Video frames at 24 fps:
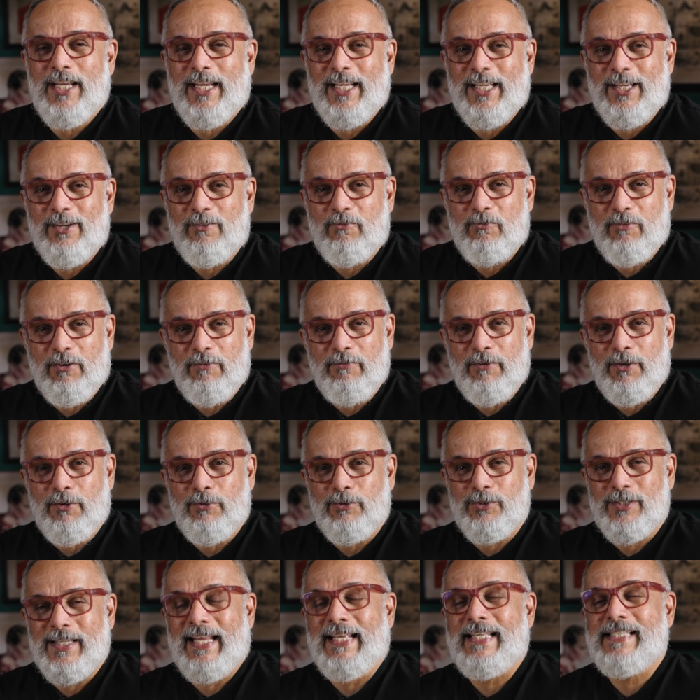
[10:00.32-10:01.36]
tech
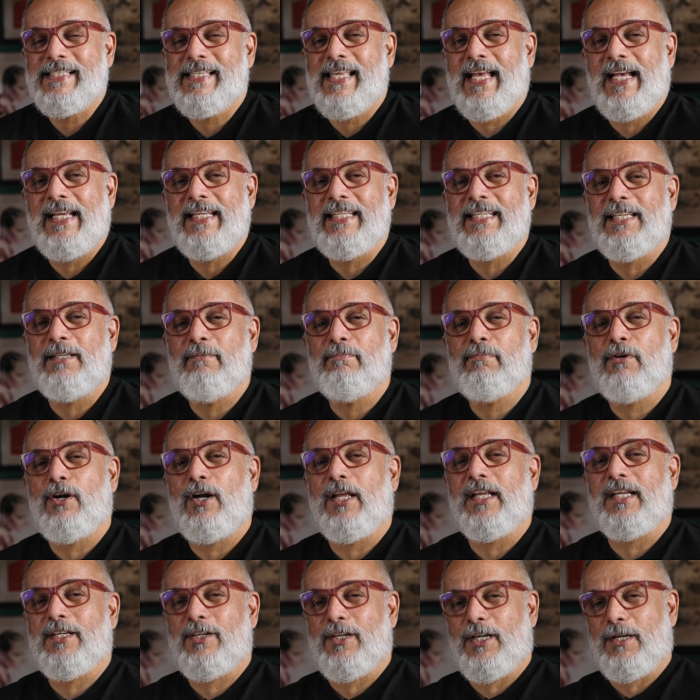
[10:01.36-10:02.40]
reviews and exciting
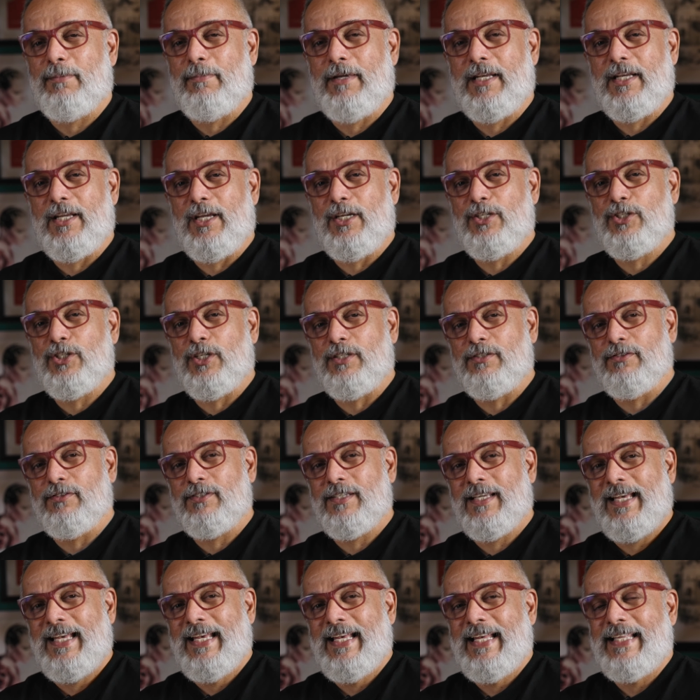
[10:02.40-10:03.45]
product
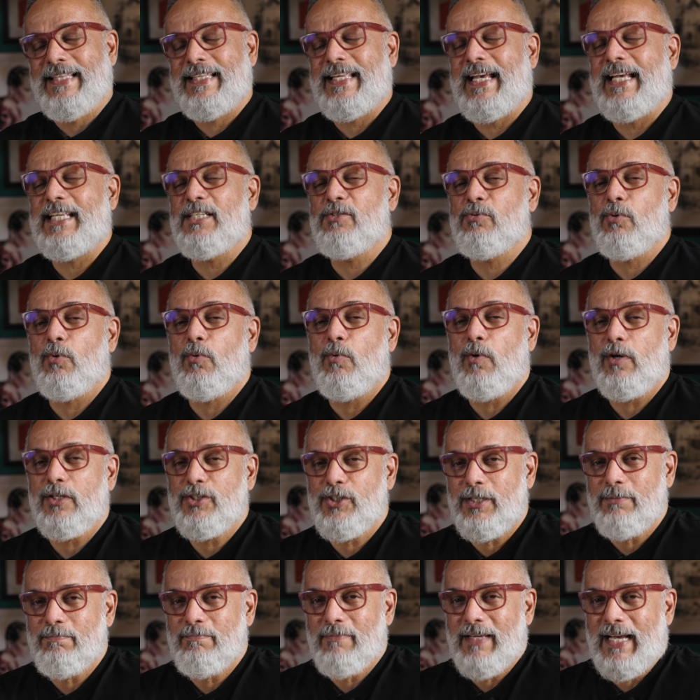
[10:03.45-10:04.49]
recommendations. Thanks for
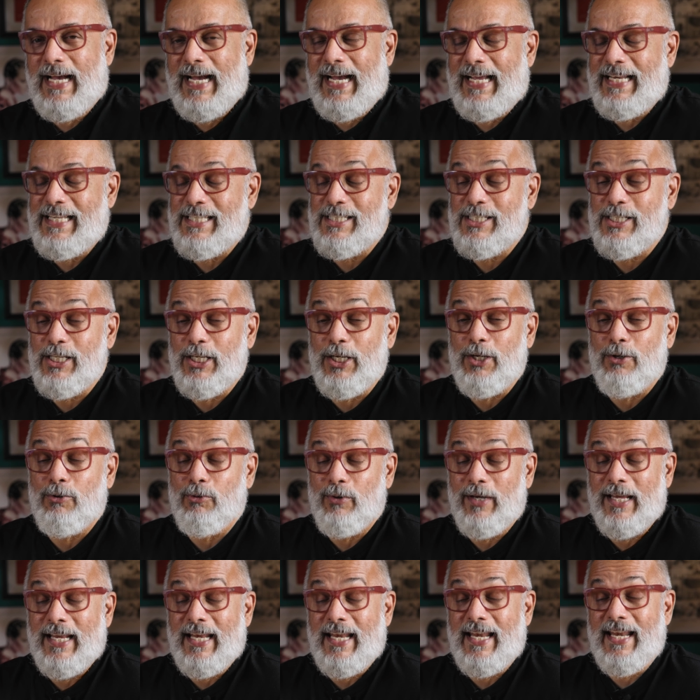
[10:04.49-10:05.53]
watching. I'll see
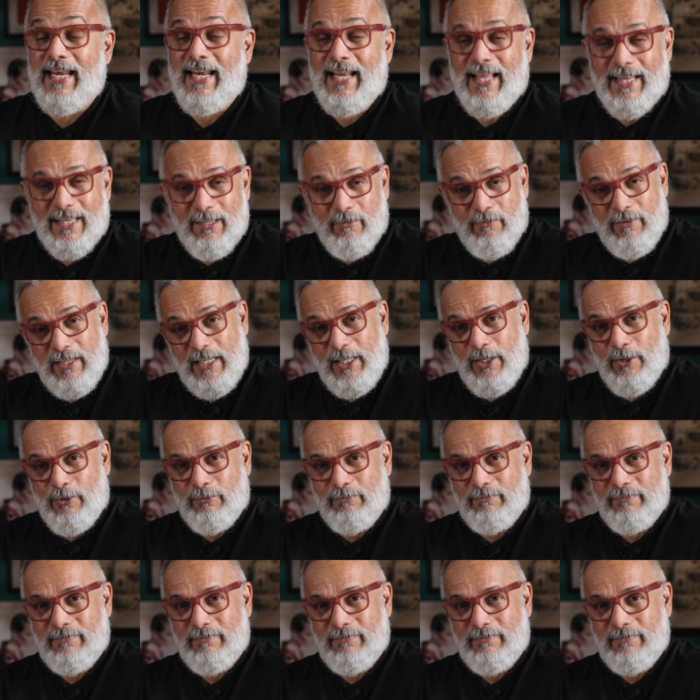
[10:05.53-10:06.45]
you in another video.